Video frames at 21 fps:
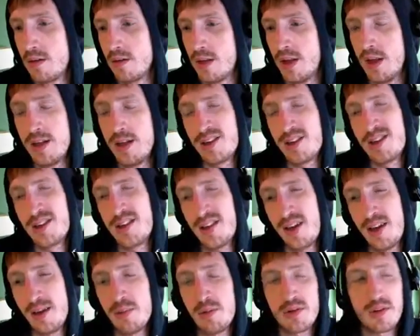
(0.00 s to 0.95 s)
and it's the
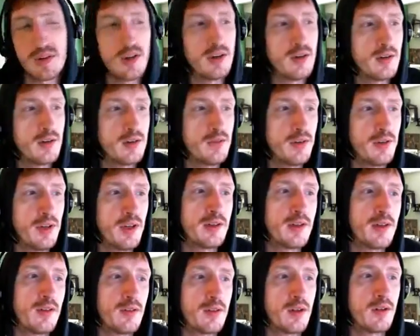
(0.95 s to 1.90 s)
sample standard
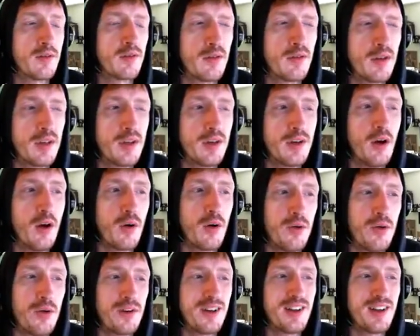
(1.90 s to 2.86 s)
deviation. You'll never really
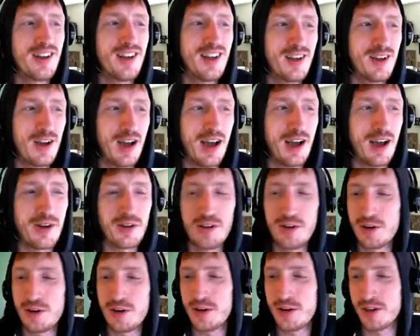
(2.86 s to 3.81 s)
know how
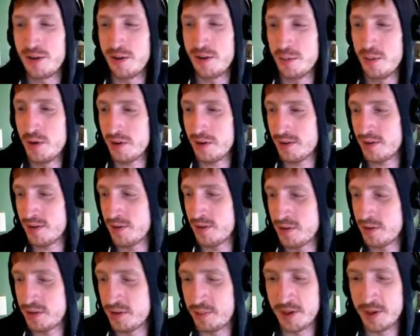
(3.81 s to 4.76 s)
they're cooking their books, so
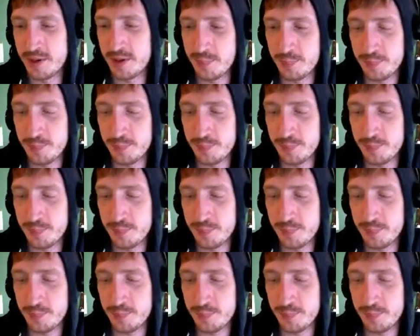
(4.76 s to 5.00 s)
to speak.